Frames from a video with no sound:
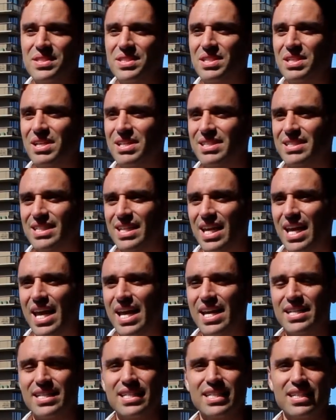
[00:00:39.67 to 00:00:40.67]
just
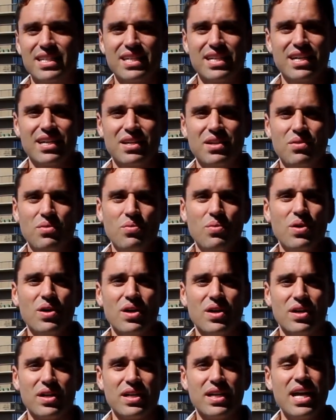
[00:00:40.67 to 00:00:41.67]
isn't gonna
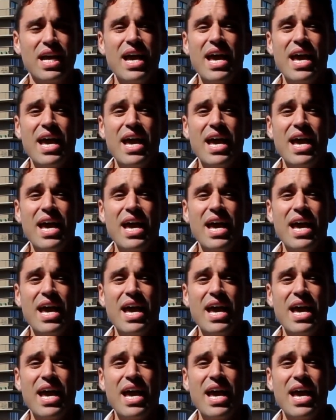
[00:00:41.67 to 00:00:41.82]
work.